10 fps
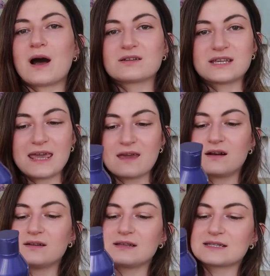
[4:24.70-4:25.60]
about
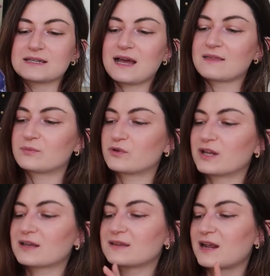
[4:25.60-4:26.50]
hair that's another
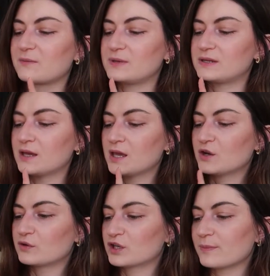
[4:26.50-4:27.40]
product that i've been
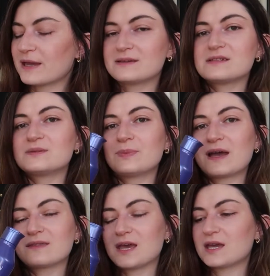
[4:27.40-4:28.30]
recommended by
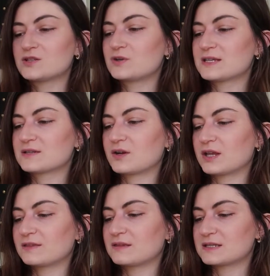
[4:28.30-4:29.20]
the hairdresser
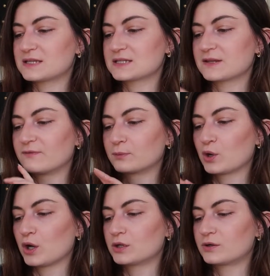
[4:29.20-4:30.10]
and this is the
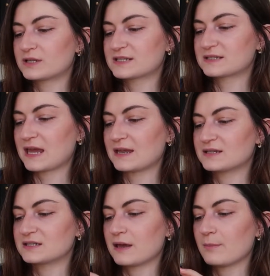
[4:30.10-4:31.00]
color
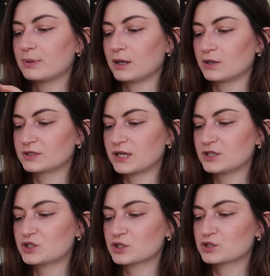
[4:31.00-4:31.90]
extend a
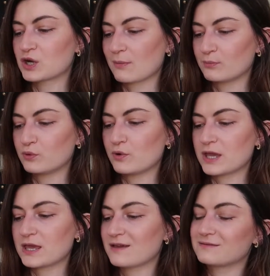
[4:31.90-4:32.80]
blondage
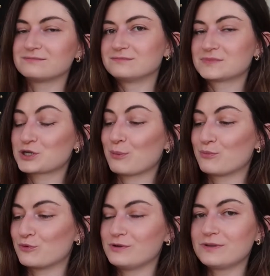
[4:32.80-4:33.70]
shampooing
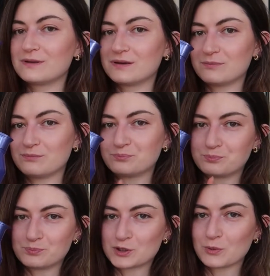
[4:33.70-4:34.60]
shampoo the
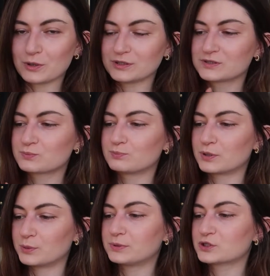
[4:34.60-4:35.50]
so-called
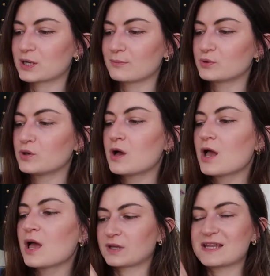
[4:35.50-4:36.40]
purple shampoo
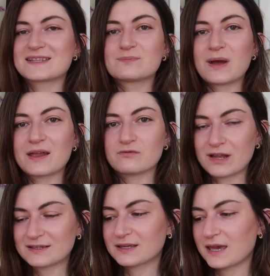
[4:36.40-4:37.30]
it's by
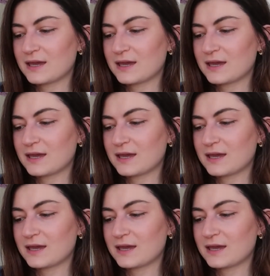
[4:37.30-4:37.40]
red